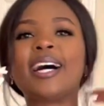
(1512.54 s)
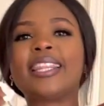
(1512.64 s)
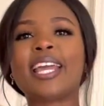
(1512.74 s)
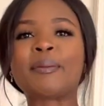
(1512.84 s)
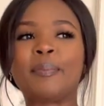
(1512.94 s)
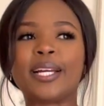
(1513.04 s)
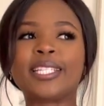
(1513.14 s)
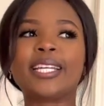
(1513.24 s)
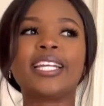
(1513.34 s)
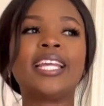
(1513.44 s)
like
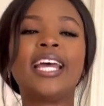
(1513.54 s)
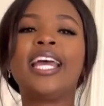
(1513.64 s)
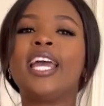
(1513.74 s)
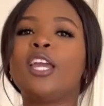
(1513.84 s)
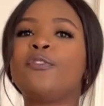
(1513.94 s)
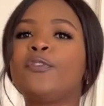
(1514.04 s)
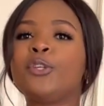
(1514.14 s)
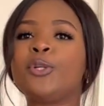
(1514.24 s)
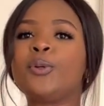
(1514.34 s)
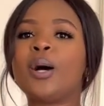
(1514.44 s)
button. If
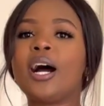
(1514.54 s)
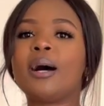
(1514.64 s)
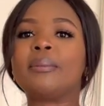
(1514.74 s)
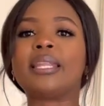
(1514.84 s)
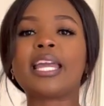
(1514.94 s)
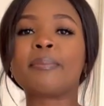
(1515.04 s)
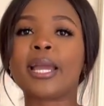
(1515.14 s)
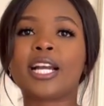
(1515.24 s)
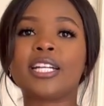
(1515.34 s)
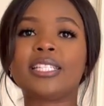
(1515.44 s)
you like
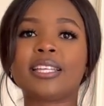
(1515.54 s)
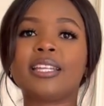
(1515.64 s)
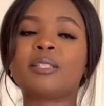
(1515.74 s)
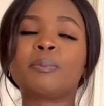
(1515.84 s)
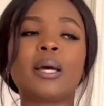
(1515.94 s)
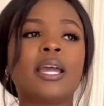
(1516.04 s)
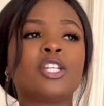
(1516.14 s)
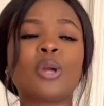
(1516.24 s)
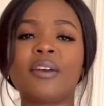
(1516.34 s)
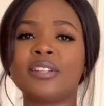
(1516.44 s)
my content
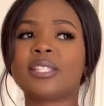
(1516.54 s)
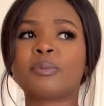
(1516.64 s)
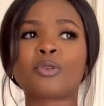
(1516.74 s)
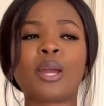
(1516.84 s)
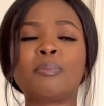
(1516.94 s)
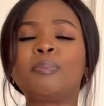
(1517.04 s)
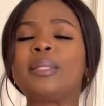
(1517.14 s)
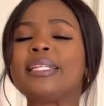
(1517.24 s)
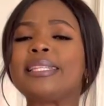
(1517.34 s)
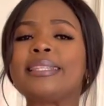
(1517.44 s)
and you haven't subscribed,
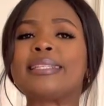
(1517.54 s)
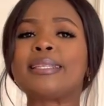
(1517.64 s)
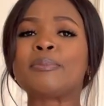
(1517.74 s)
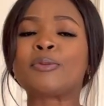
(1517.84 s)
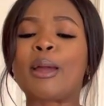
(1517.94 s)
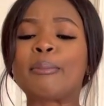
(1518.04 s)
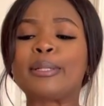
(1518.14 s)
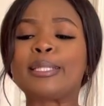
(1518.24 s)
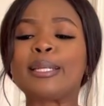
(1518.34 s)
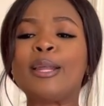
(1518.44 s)
please hit the subscribe
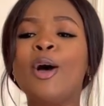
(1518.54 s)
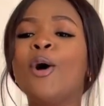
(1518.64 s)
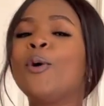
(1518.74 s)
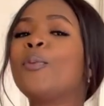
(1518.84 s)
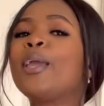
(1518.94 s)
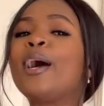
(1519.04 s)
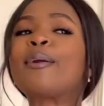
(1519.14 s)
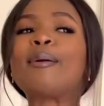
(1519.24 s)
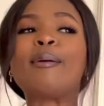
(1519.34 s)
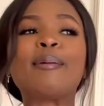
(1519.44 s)
button. We
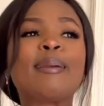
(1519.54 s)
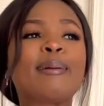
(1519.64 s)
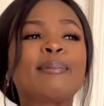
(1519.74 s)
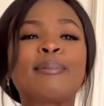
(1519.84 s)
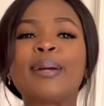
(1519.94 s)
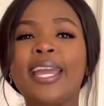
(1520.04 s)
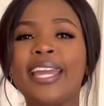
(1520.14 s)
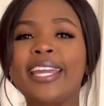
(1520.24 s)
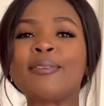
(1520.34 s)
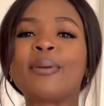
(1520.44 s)
are on our
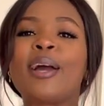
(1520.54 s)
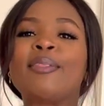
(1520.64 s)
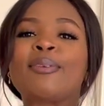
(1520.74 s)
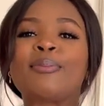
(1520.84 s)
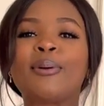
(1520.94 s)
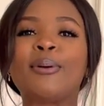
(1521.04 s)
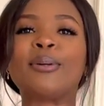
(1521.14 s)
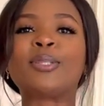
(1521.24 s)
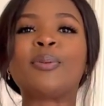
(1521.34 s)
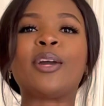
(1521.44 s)
way, we are on the
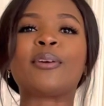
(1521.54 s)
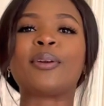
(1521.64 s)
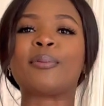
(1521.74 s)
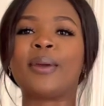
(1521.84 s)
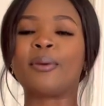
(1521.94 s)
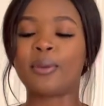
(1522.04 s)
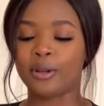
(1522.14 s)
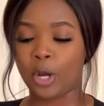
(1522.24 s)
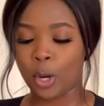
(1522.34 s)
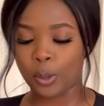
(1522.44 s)
road, we are on our way, we
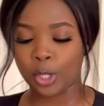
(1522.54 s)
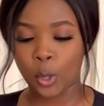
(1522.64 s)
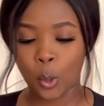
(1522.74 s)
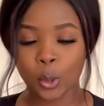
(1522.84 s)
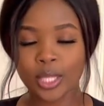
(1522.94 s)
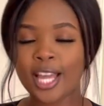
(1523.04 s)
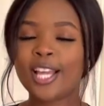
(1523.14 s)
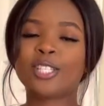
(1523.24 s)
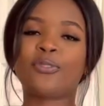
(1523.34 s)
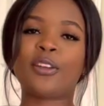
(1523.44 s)
are on our goal
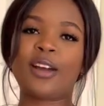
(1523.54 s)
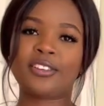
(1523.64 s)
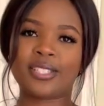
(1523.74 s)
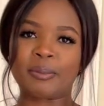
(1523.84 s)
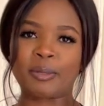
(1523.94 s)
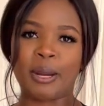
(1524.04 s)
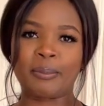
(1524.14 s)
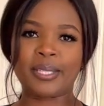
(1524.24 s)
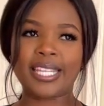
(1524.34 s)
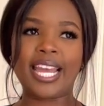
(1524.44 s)
to 500
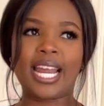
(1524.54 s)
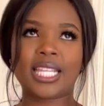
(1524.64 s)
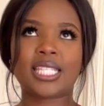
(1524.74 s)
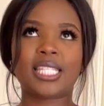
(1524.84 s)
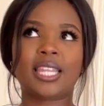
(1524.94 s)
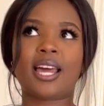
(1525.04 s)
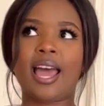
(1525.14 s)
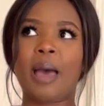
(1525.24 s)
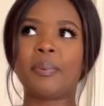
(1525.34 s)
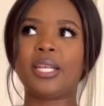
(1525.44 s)
subscribers, and I see that
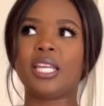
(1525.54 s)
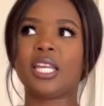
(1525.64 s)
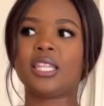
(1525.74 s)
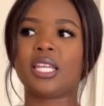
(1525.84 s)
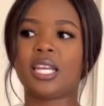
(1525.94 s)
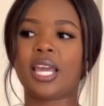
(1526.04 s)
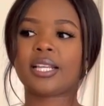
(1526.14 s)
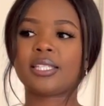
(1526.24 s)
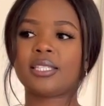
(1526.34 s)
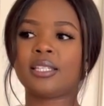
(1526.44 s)
happening in the
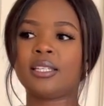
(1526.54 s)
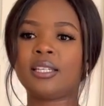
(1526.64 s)
next